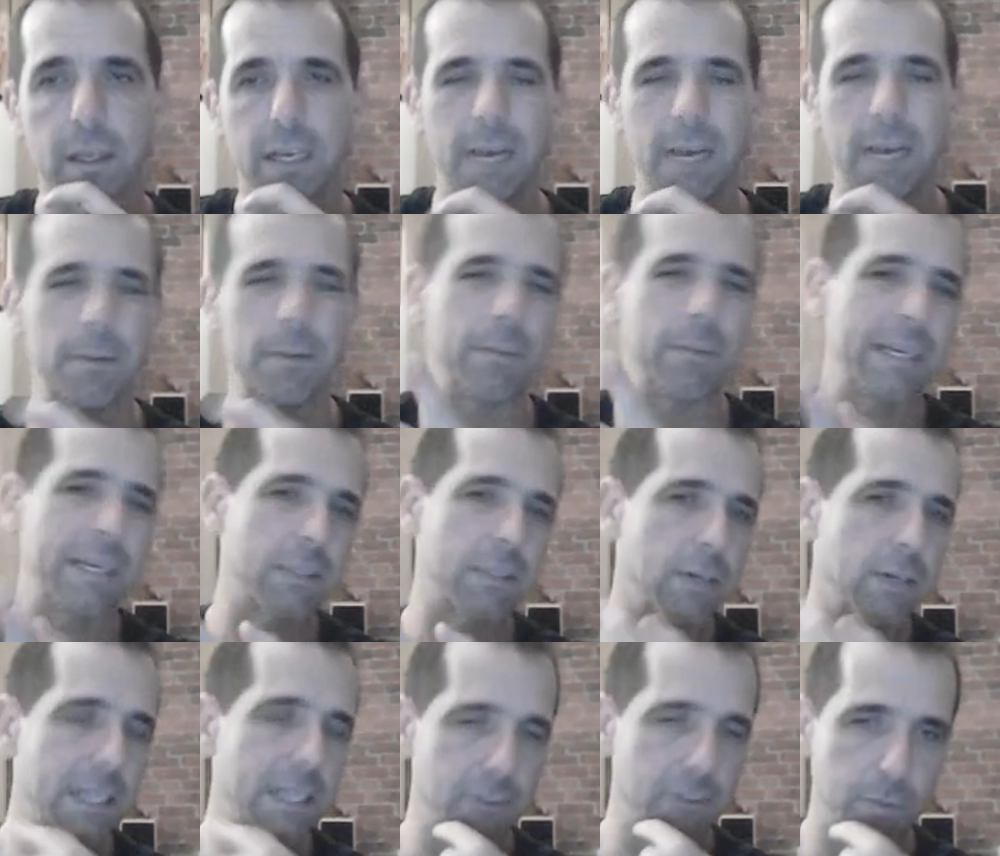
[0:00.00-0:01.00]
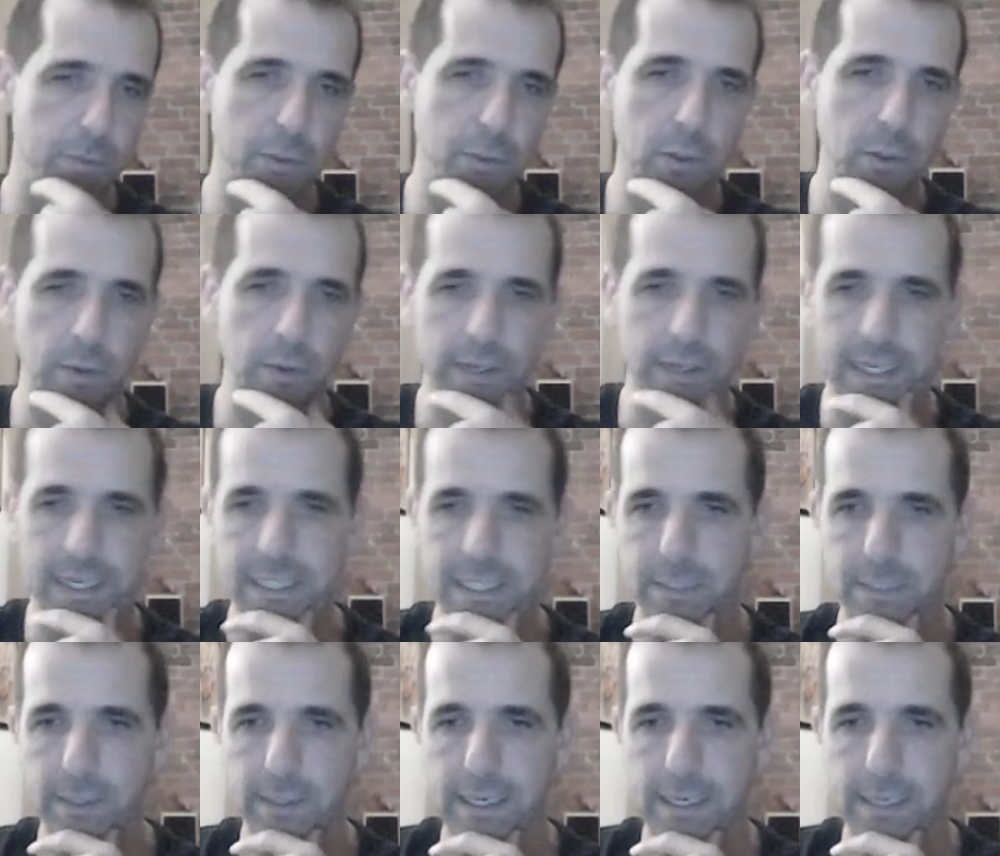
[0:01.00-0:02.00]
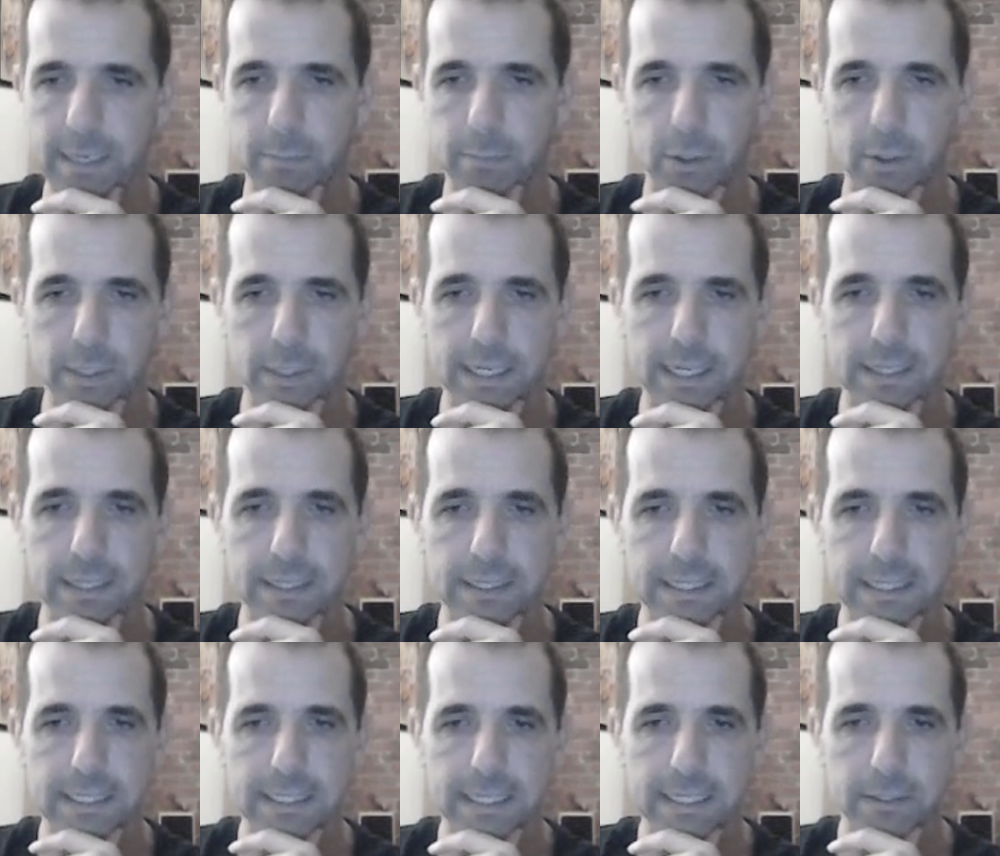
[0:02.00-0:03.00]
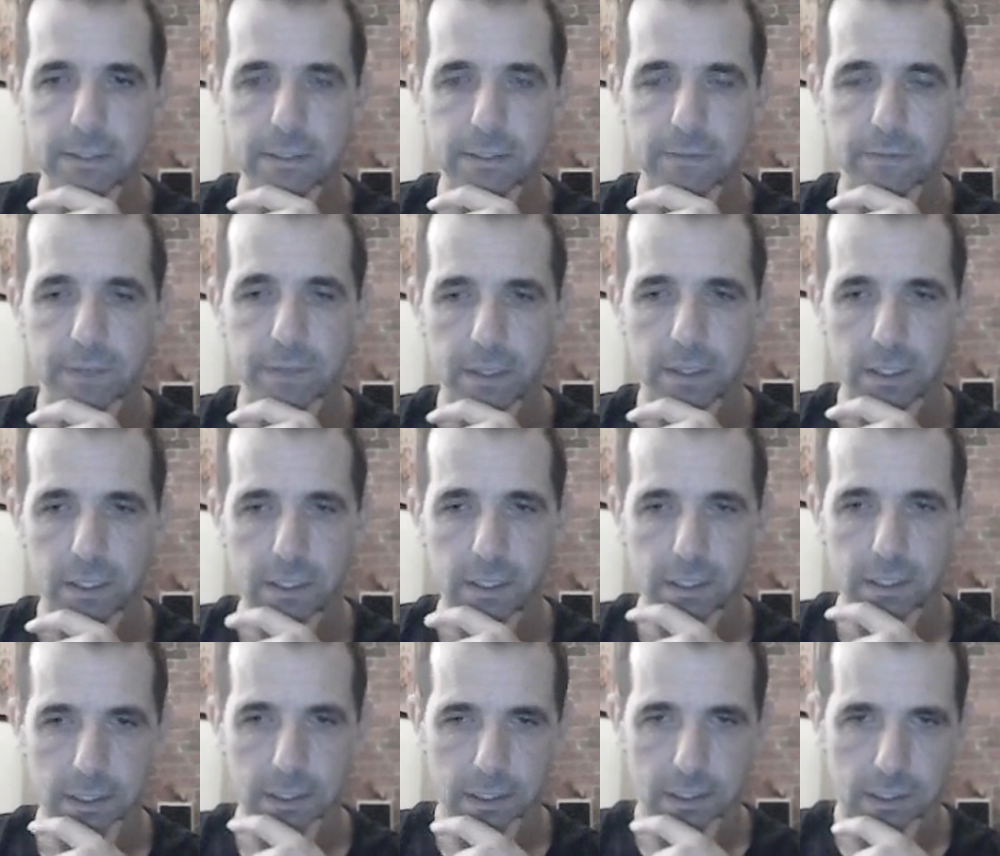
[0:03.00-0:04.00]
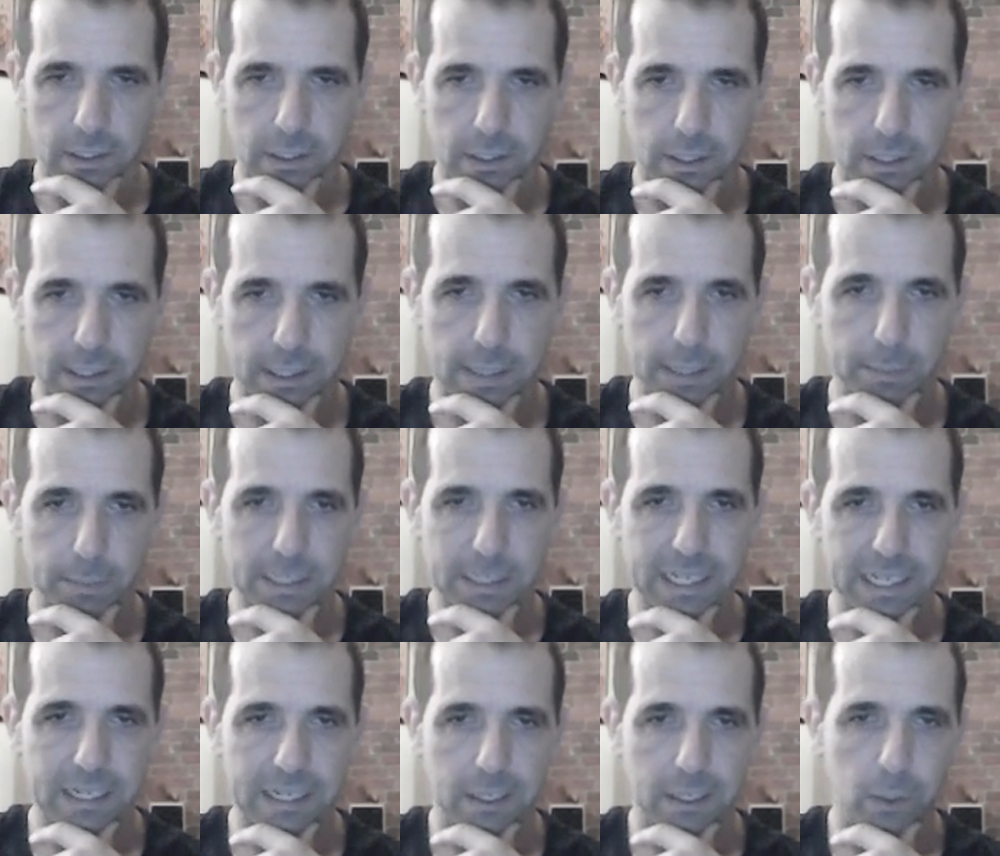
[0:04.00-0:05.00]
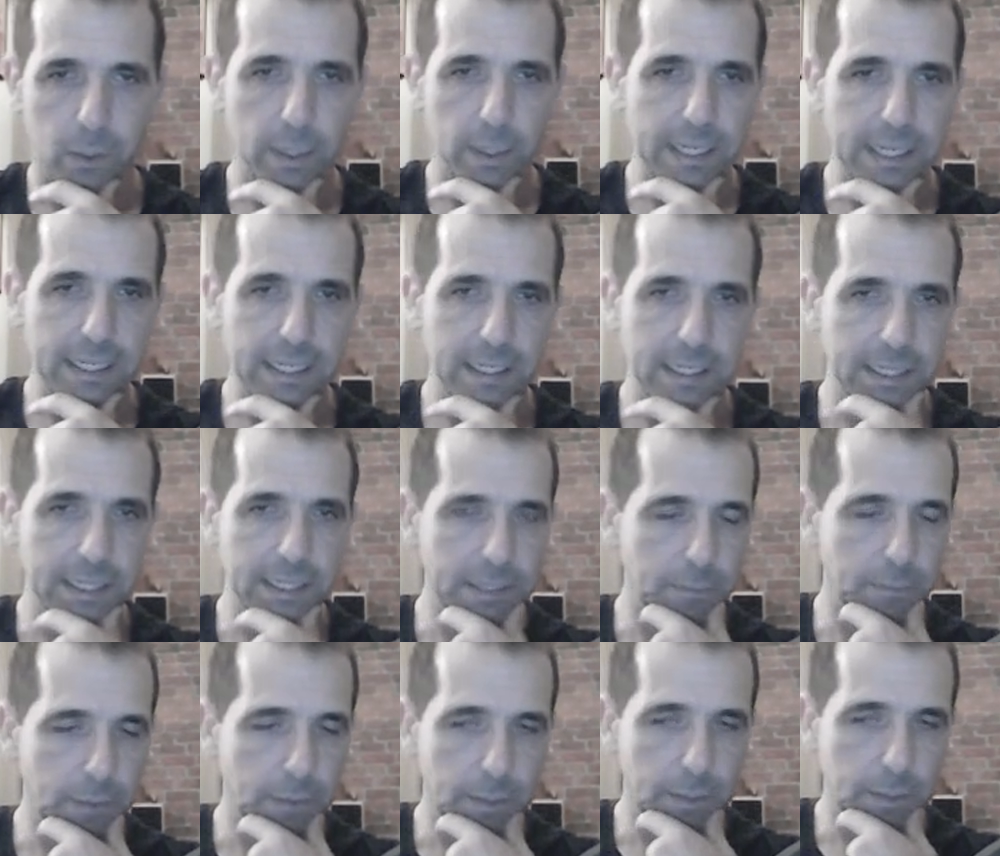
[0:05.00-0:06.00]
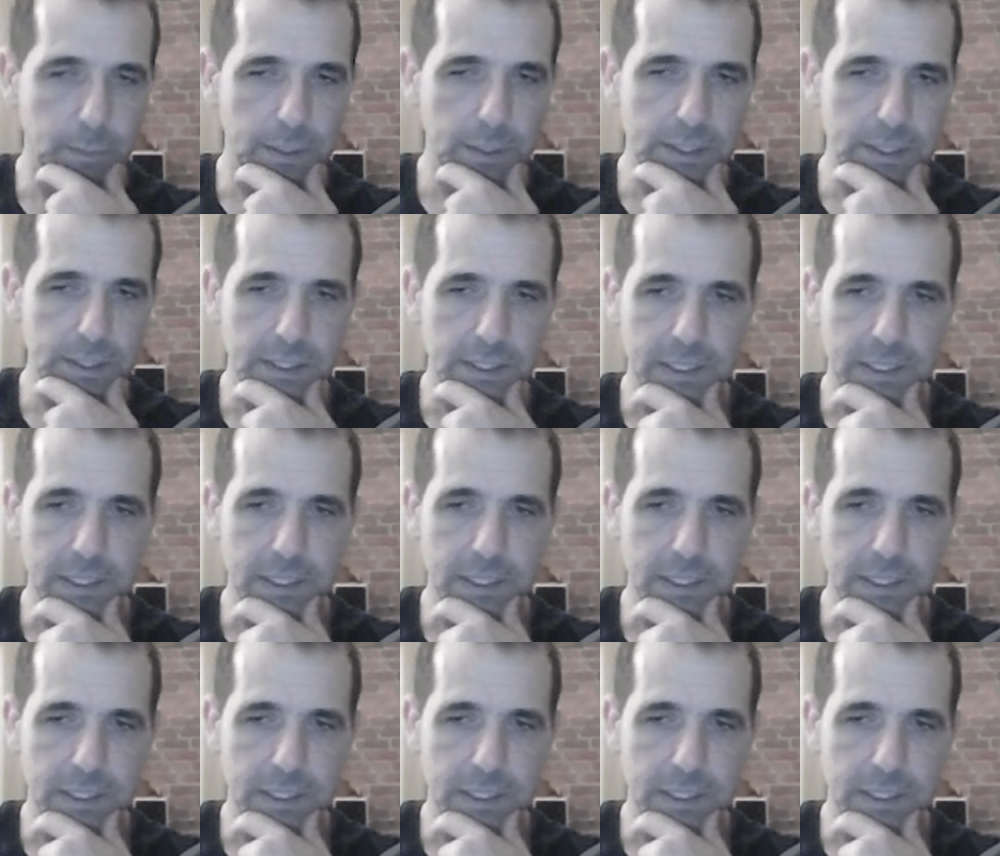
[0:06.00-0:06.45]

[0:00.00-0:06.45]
I mean, black's got an extra pawn there, so we could get bogged down in the details of that particular queen ending. But